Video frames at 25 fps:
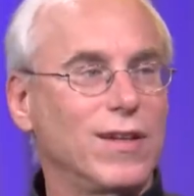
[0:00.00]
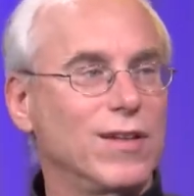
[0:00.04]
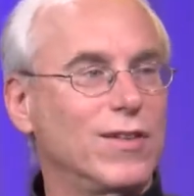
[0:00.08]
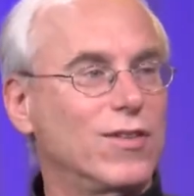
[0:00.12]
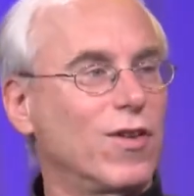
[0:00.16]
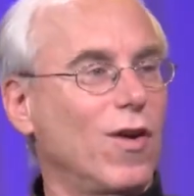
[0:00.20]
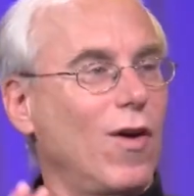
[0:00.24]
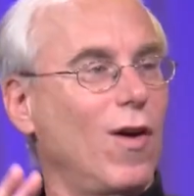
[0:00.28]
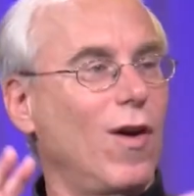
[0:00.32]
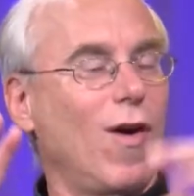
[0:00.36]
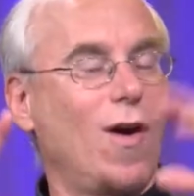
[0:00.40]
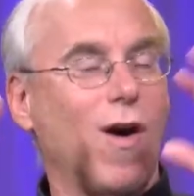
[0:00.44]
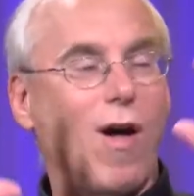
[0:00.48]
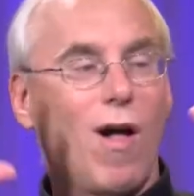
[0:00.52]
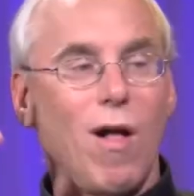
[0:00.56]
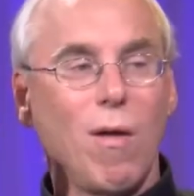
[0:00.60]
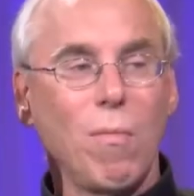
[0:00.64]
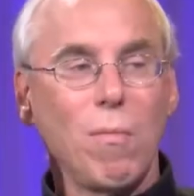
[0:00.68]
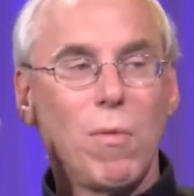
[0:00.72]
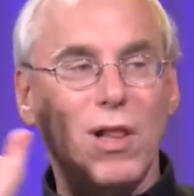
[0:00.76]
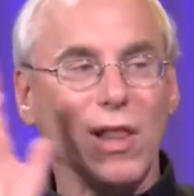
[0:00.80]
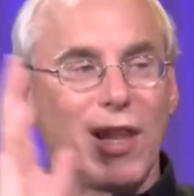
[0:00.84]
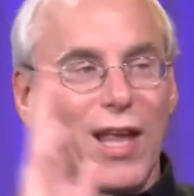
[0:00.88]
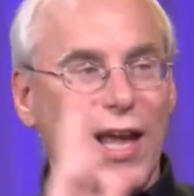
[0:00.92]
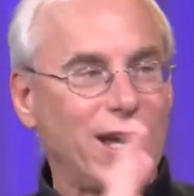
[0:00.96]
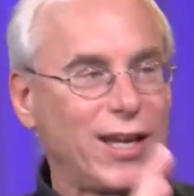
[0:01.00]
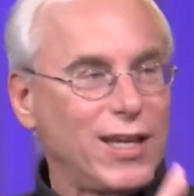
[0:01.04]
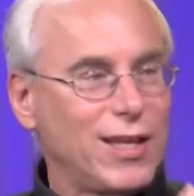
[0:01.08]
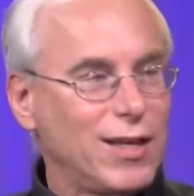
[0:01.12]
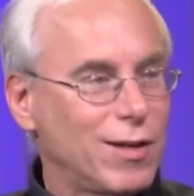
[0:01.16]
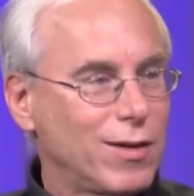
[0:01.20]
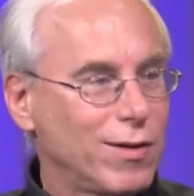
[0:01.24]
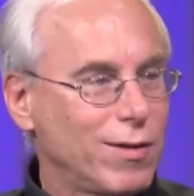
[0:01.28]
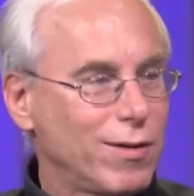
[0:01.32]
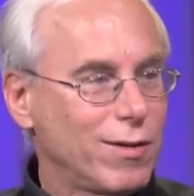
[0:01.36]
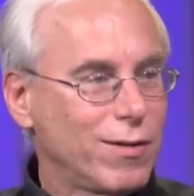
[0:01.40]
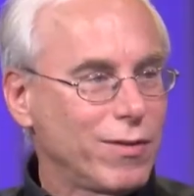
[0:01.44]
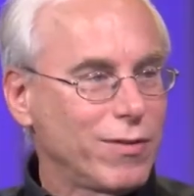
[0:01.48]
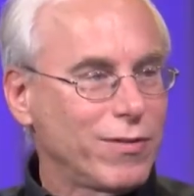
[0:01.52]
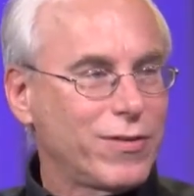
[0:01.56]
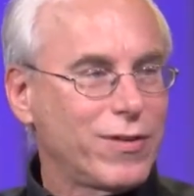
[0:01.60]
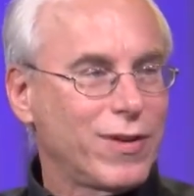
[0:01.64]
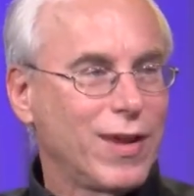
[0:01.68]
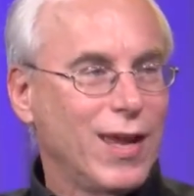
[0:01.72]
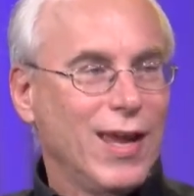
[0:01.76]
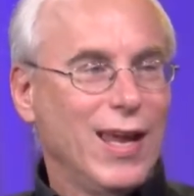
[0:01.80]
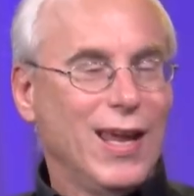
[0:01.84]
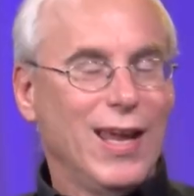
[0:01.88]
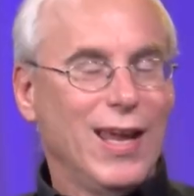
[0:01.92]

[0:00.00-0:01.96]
it's all millennials,